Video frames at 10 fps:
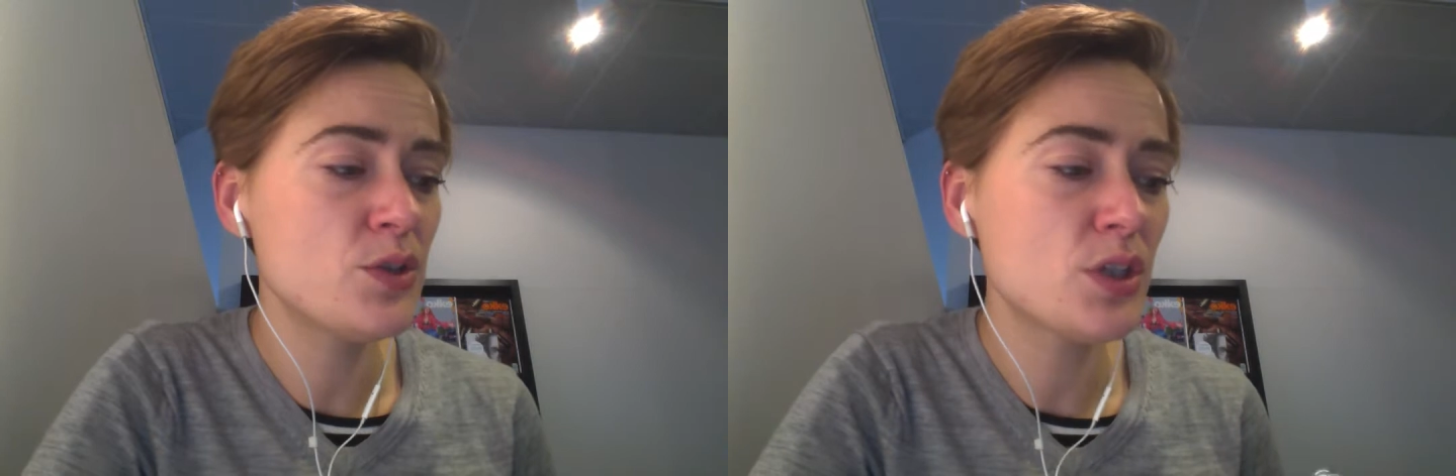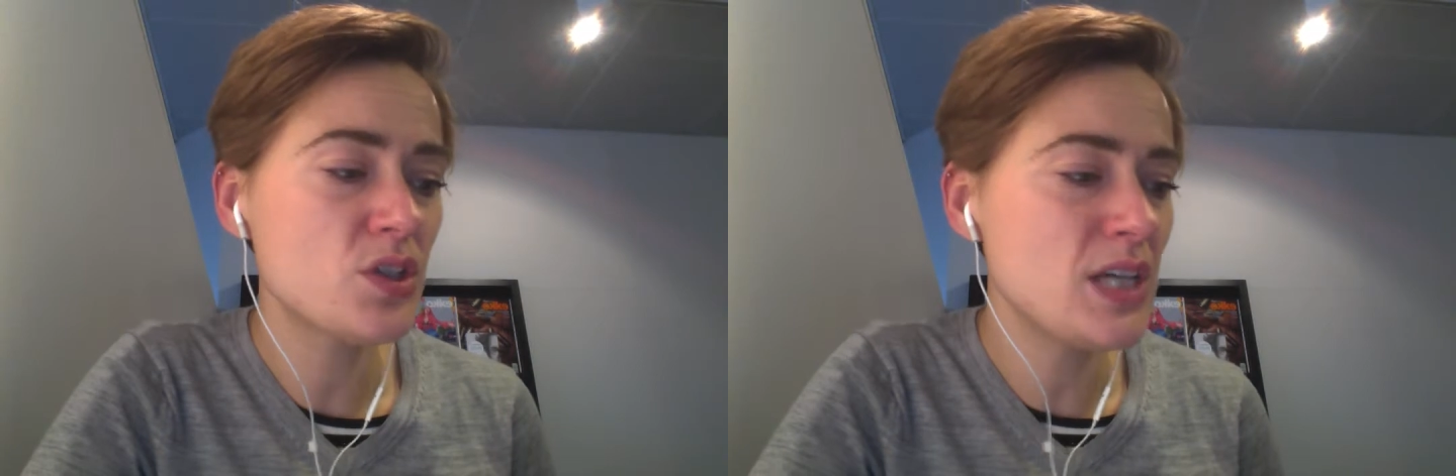
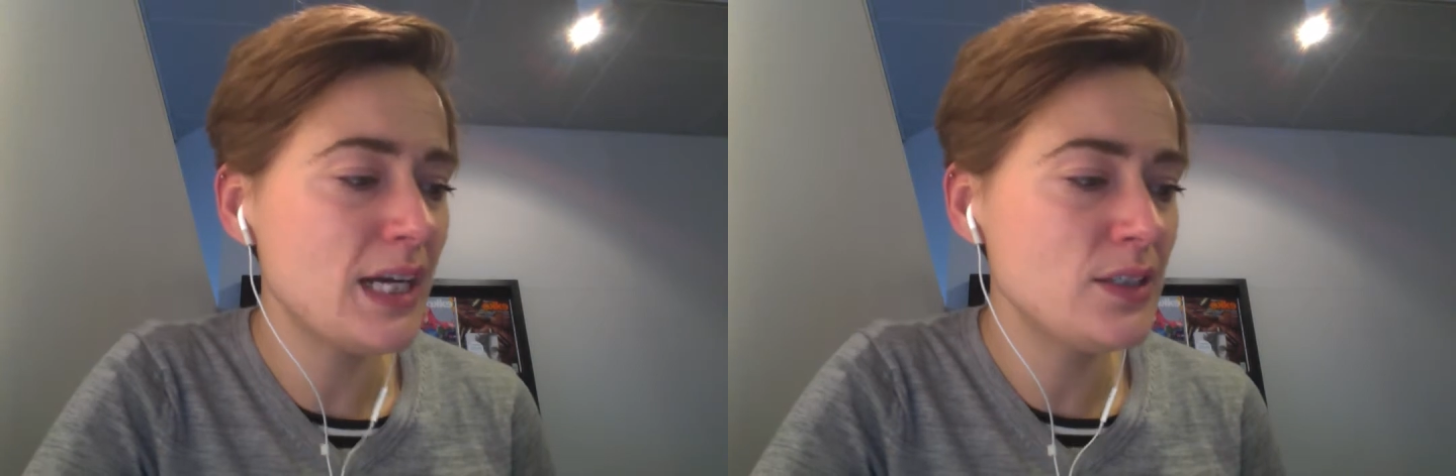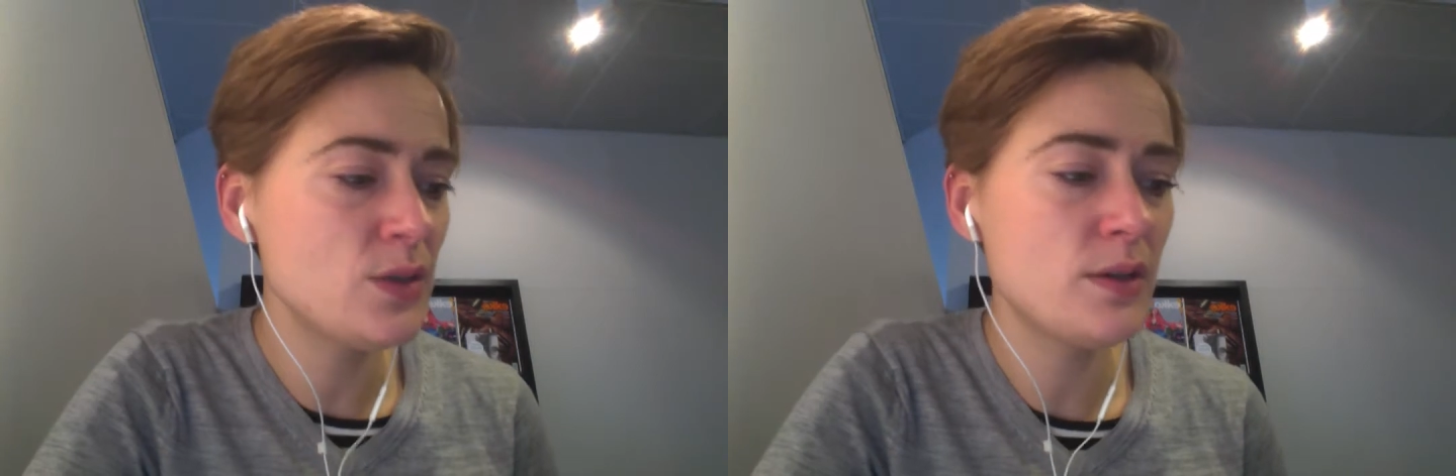good
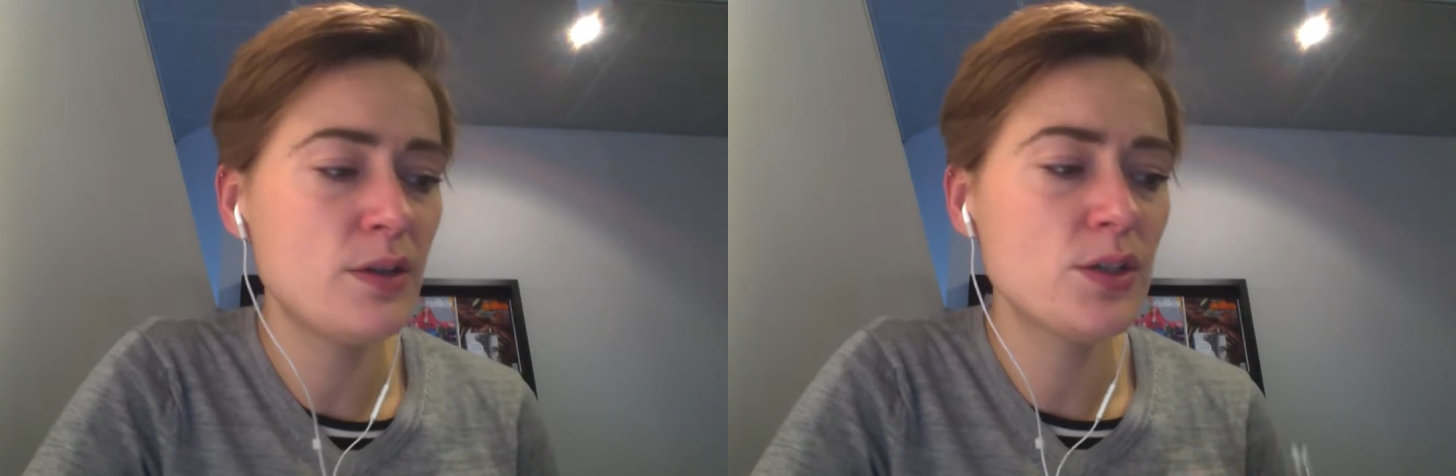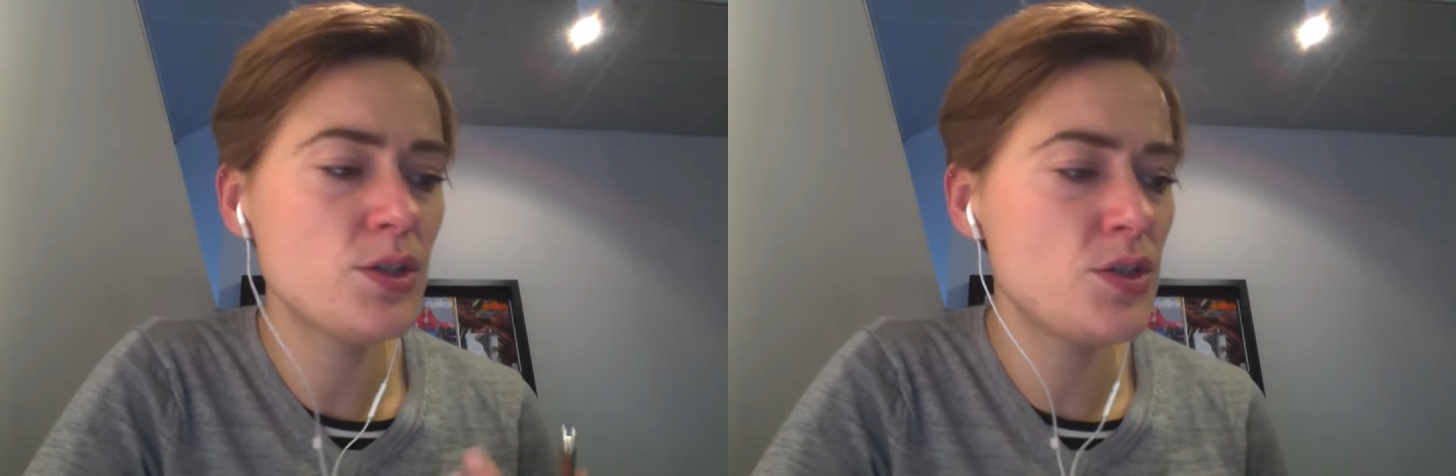title, there are
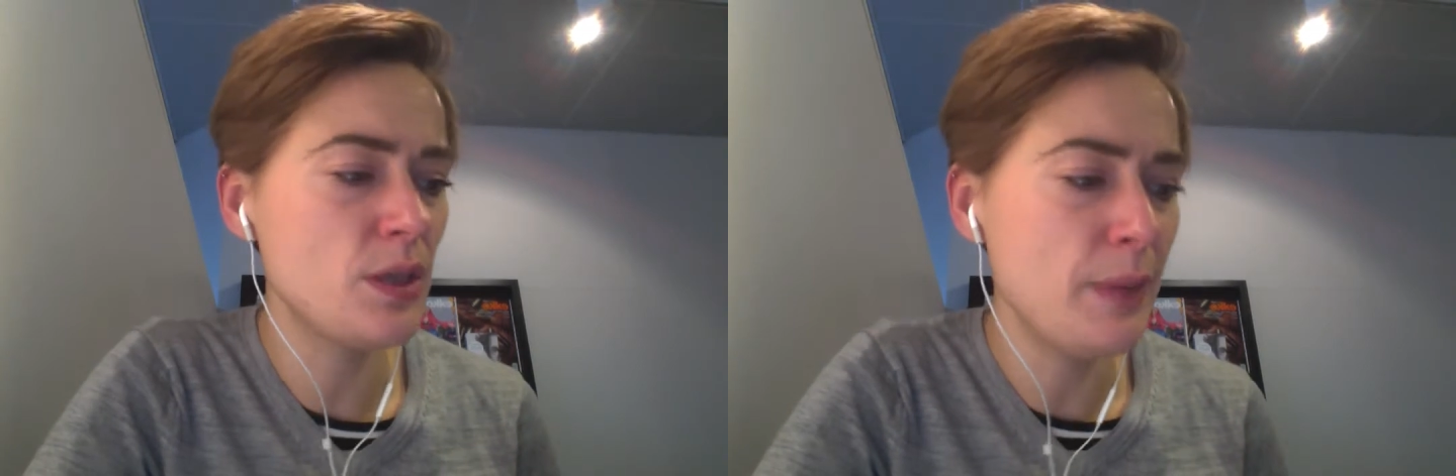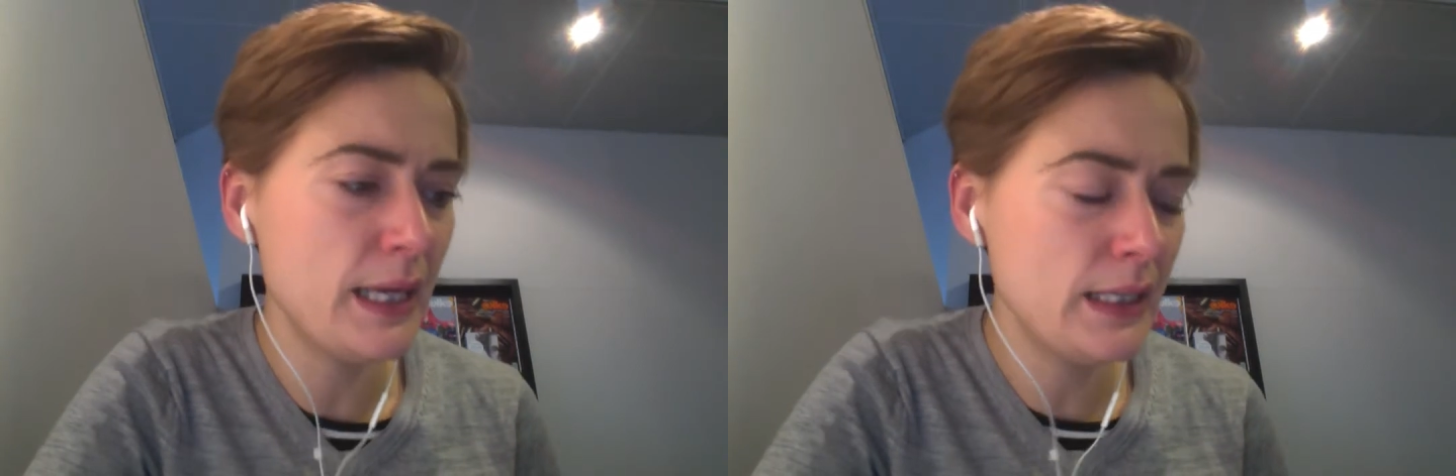good
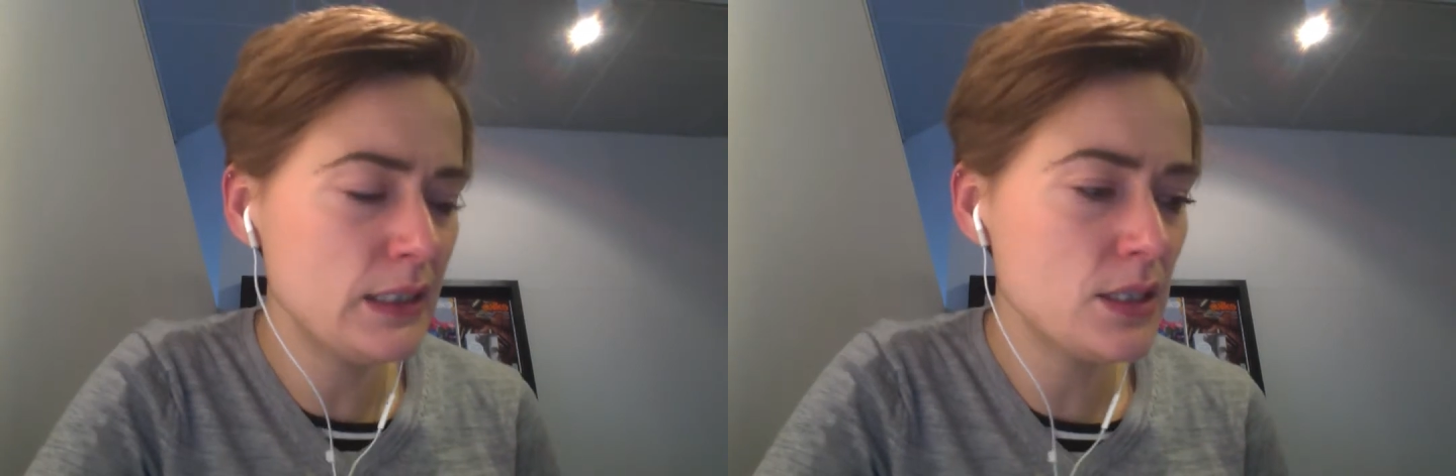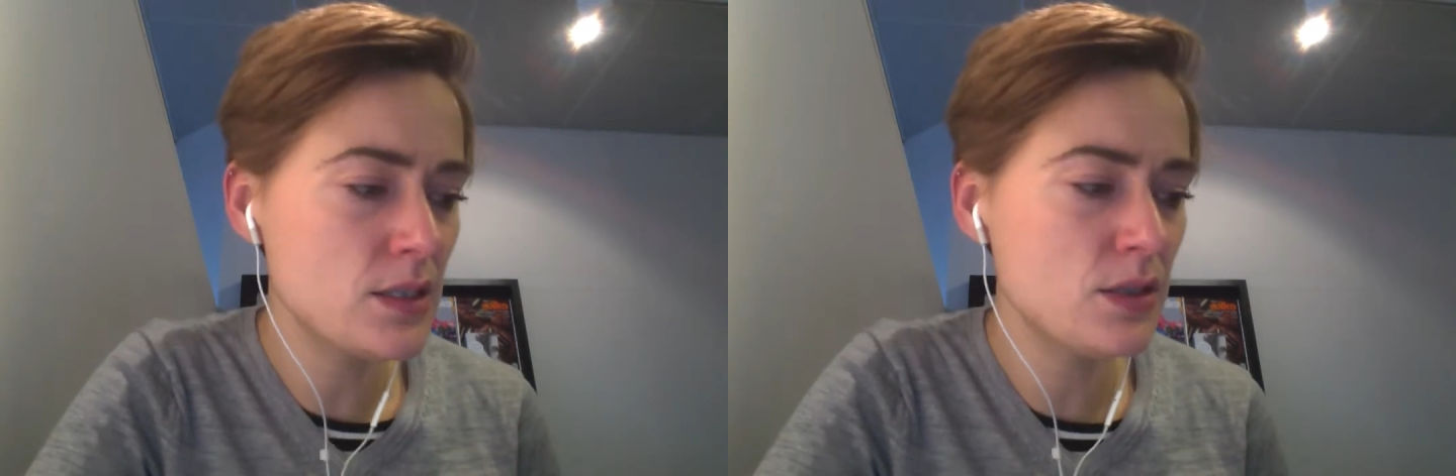subheadings,